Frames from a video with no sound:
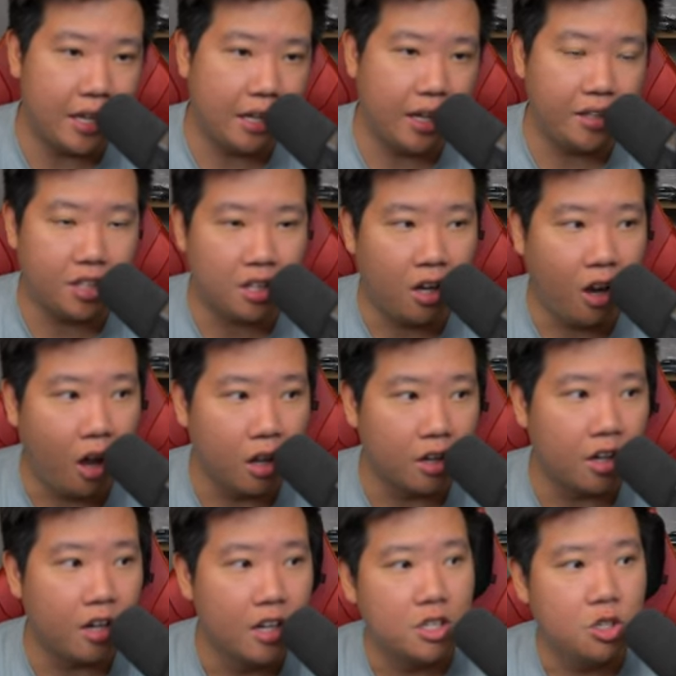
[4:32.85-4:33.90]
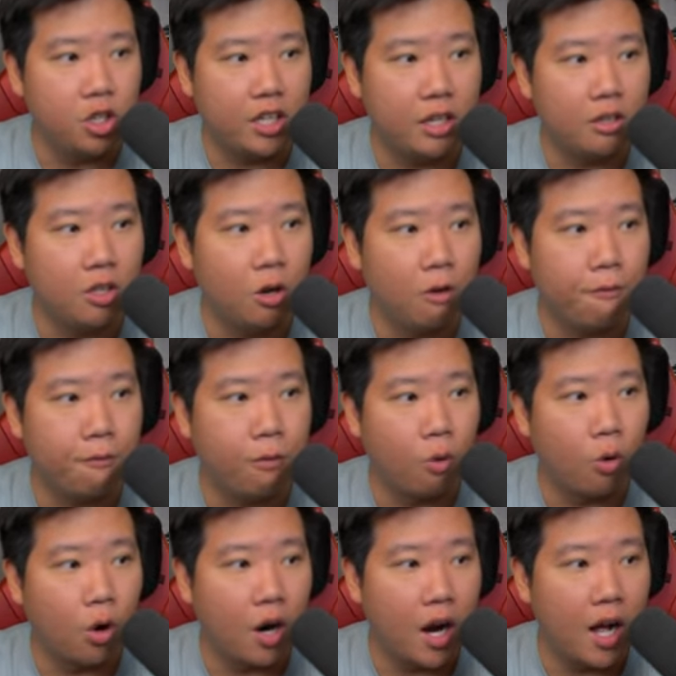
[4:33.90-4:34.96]
I like the color. You can go
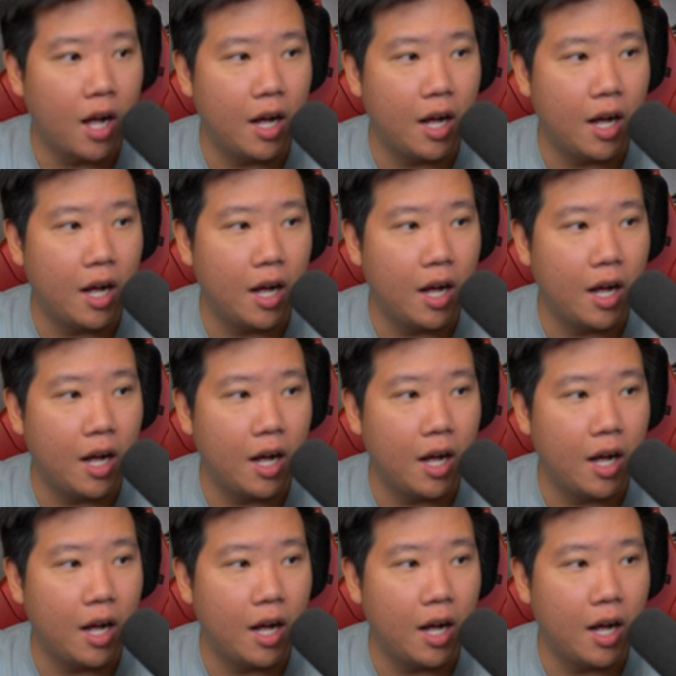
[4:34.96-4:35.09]
for